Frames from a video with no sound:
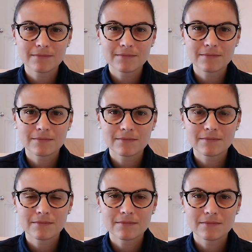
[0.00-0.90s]

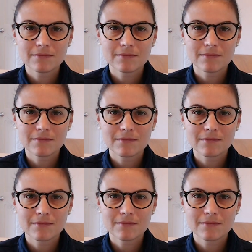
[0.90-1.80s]

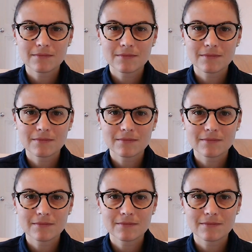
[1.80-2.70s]

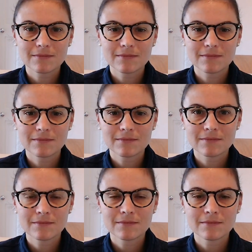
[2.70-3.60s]

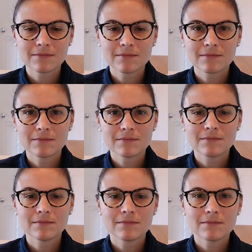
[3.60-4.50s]

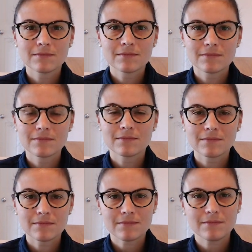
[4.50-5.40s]

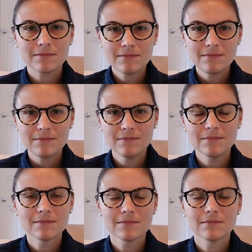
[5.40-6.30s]

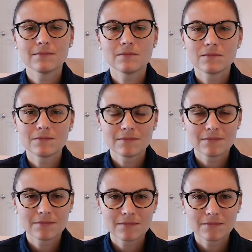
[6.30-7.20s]

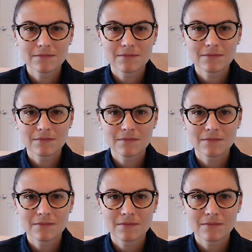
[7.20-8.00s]
This person isn't speaking.